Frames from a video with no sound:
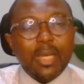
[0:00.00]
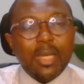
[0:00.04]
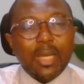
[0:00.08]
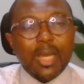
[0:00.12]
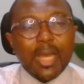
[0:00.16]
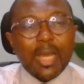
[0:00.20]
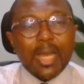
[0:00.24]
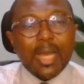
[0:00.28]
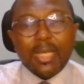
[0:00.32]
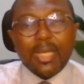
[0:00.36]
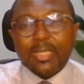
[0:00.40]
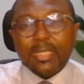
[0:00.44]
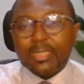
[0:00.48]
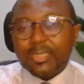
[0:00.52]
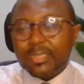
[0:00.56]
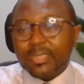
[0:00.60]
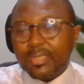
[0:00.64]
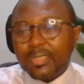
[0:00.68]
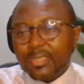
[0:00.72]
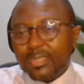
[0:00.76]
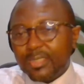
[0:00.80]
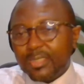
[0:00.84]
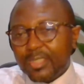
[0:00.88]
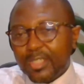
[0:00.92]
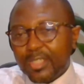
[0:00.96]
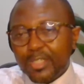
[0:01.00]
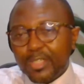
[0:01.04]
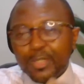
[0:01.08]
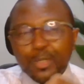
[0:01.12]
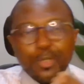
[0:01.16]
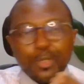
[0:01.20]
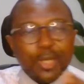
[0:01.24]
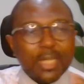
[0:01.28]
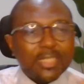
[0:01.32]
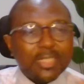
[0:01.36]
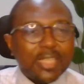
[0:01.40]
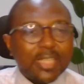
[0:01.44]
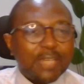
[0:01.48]
as you know,
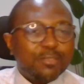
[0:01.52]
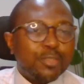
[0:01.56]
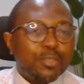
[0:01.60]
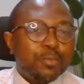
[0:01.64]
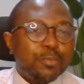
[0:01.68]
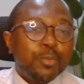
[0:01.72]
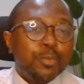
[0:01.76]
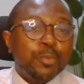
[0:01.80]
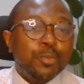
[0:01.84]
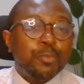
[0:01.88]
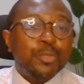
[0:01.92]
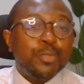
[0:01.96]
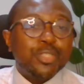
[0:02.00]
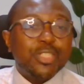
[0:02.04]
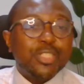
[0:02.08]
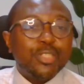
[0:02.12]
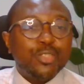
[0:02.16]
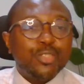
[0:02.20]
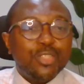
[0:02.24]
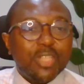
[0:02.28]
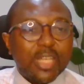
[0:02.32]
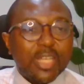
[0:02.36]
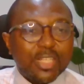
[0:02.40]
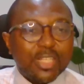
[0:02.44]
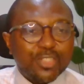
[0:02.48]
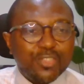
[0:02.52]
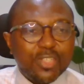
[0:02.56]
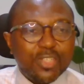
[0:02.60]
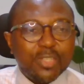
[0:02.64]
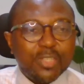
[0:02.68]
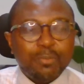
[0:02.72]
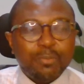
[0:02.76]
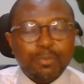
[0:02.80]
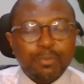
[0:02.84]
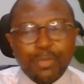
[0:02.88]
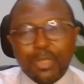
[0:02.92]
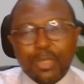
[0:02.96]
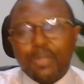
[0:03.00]
at times some people push it to the
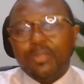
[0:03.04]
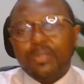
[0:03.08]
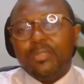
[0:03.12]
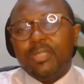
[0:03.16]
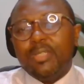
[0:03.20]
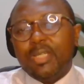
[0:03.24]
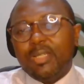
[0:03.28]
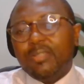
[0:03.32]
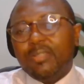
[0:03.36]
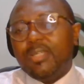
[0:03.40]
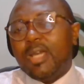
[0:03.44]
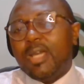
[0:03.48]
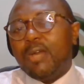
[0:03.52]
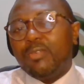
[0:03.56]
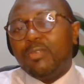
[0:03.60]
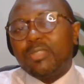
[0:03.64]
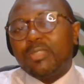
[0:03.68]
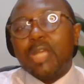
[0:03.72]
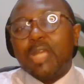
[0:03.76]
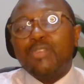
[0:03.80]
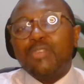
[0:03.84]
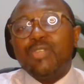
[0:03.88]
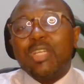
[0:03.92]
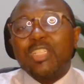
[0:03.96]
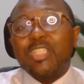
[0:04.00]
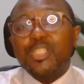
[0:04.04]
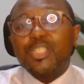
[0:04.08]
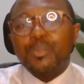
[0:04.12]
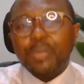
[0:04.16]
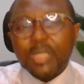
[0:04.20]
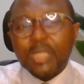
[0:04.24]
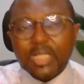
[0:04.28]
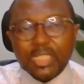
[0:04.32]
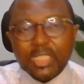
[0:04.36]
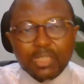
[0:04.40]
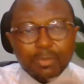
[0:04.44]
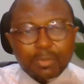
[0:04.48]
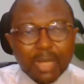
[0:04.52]
extreme, but I'll try to explain
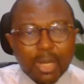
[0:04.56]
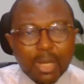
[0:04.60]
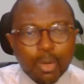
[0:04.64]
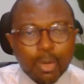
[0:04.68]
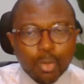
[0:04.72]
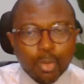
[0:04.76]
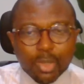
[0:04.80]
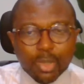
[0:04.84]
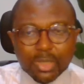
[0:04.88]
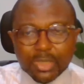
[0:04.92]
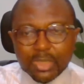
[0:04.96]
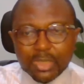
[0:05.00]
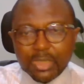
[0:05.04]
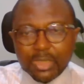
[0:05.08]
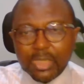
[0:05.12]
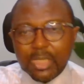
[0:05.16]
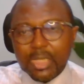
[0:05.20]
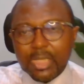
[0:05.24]
it in my own words.